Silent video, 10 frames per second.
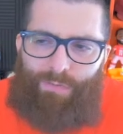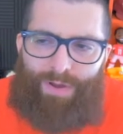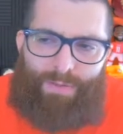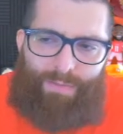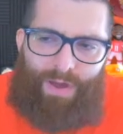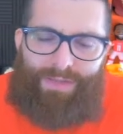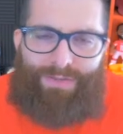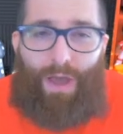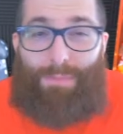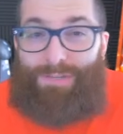one of my
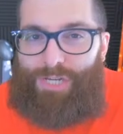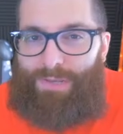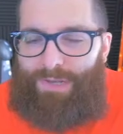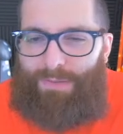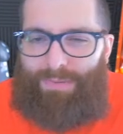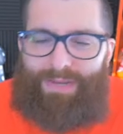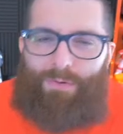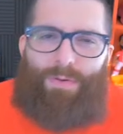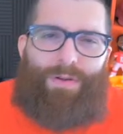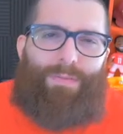top GPP
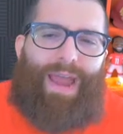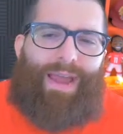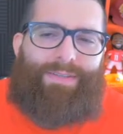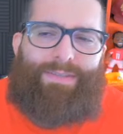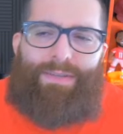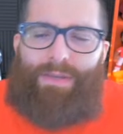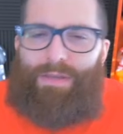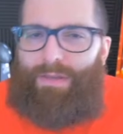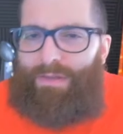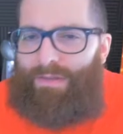quarterbacks.
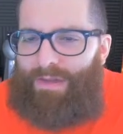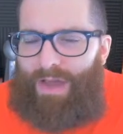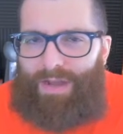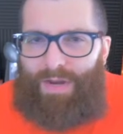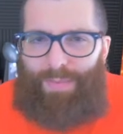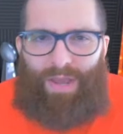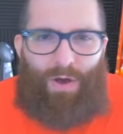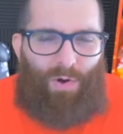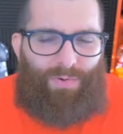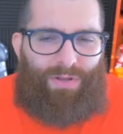Not going to be
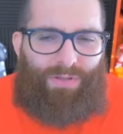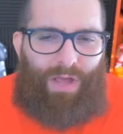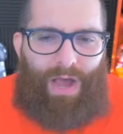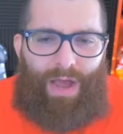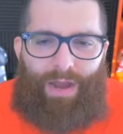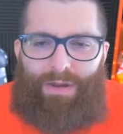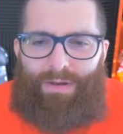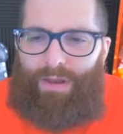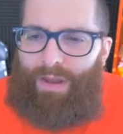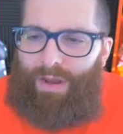owned a lot.
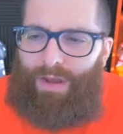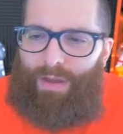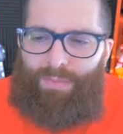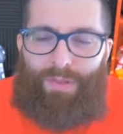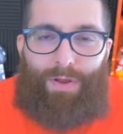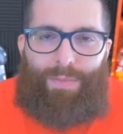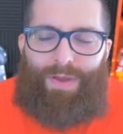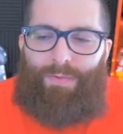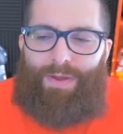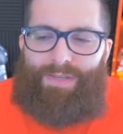A little
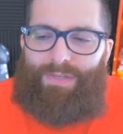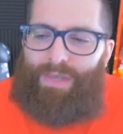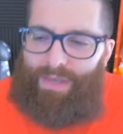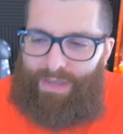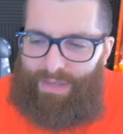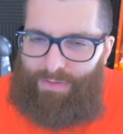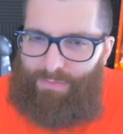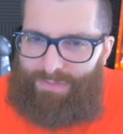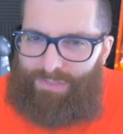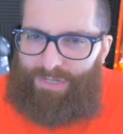bit risky.
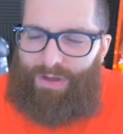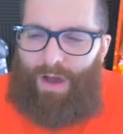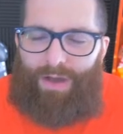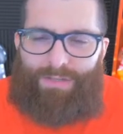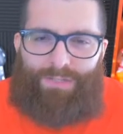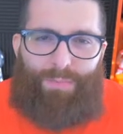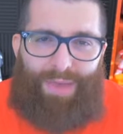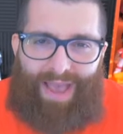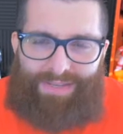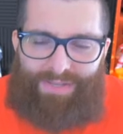Seahawks
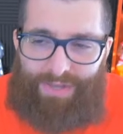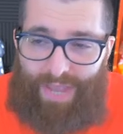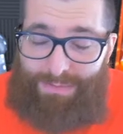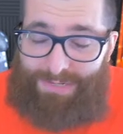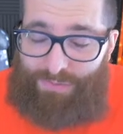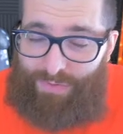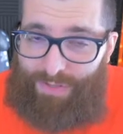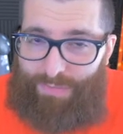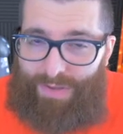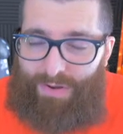passing game has
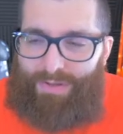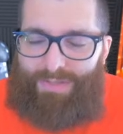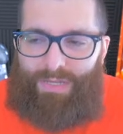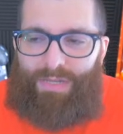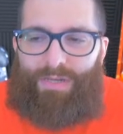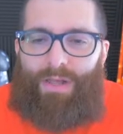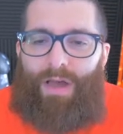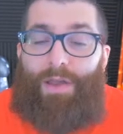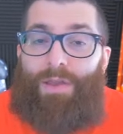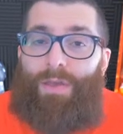really been on a
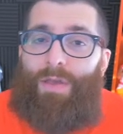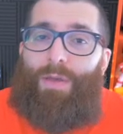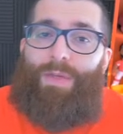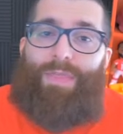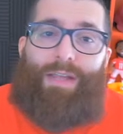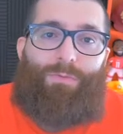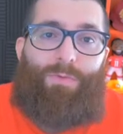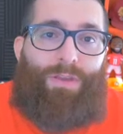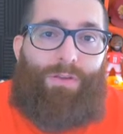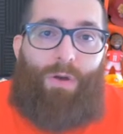decline. And that's
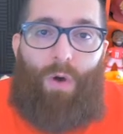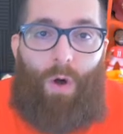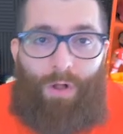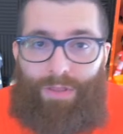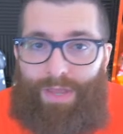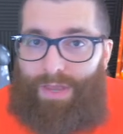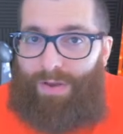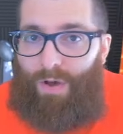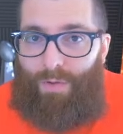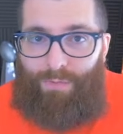when you go all in
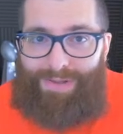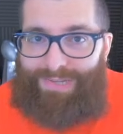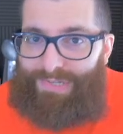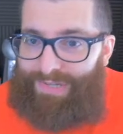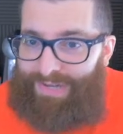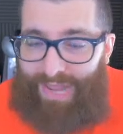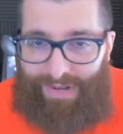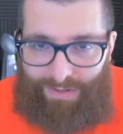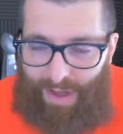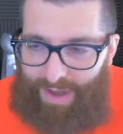on Wilson
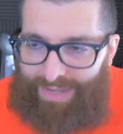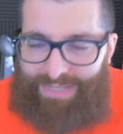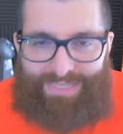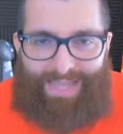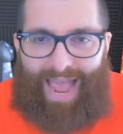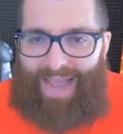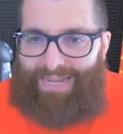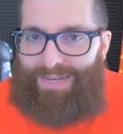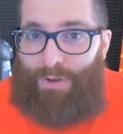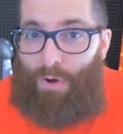and Lockett
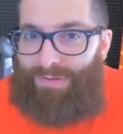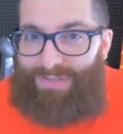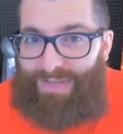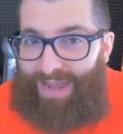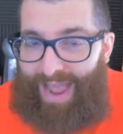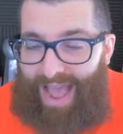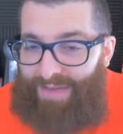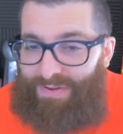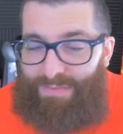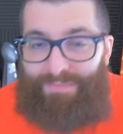stack. No one's going to
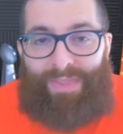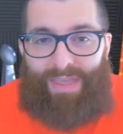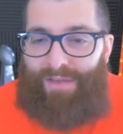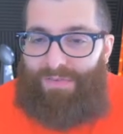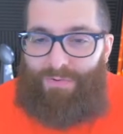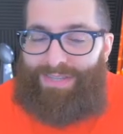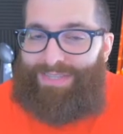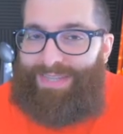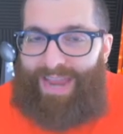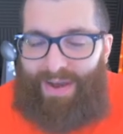have them.
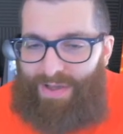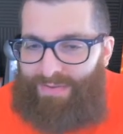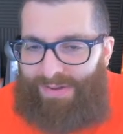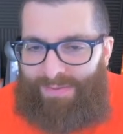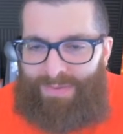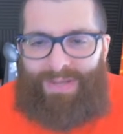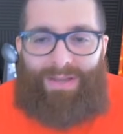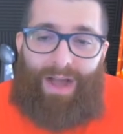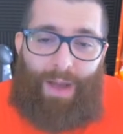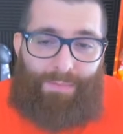Everyone's scared of them.
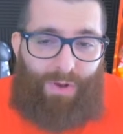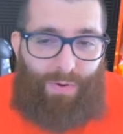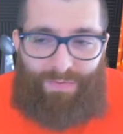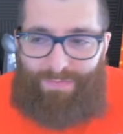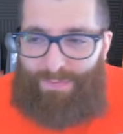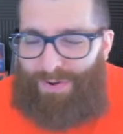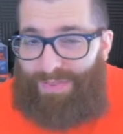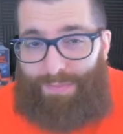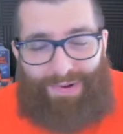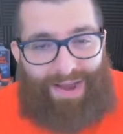I'm going for it.
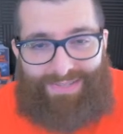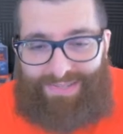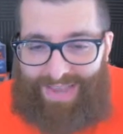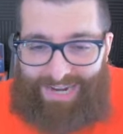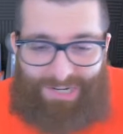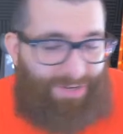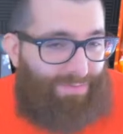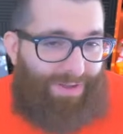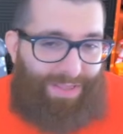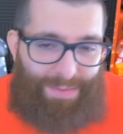The price is actually
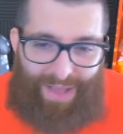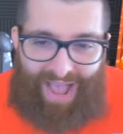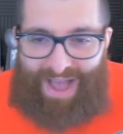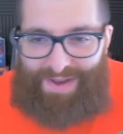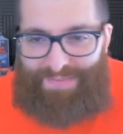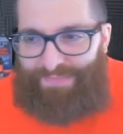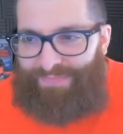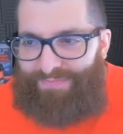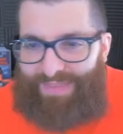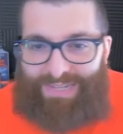really bad.
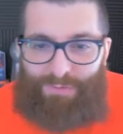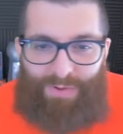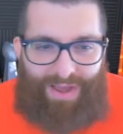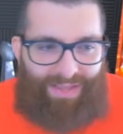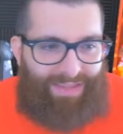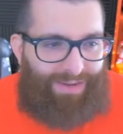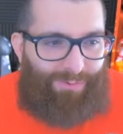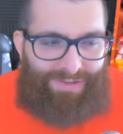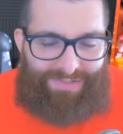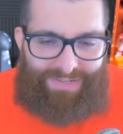That's why I like
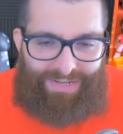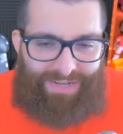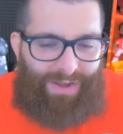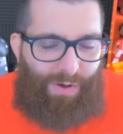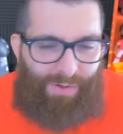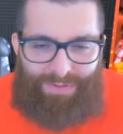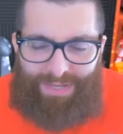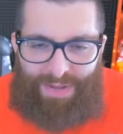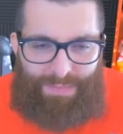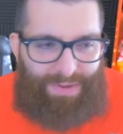Wilson only
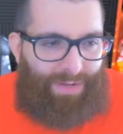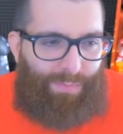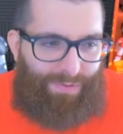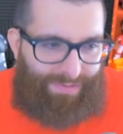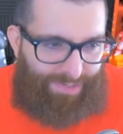in a big pool